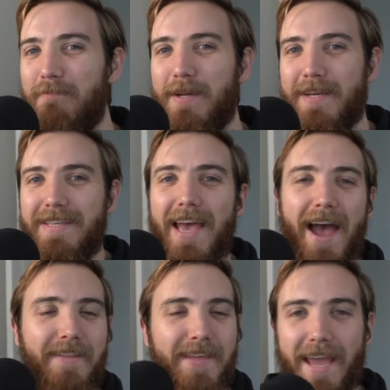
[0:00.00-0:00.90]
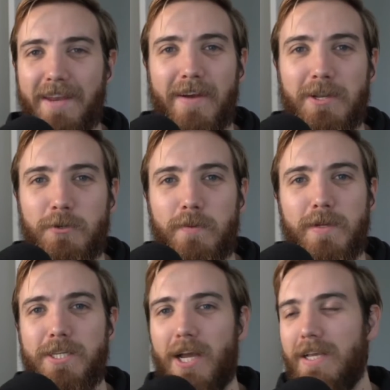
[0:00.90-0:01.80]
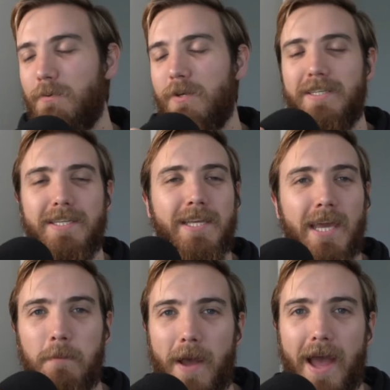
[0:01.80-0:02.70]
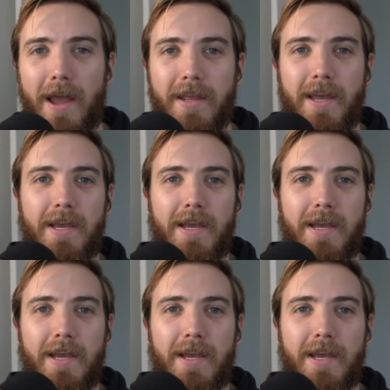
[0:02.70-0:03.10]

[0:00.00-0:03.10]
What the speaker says: because at the end of our trip, we just wanted to kick back,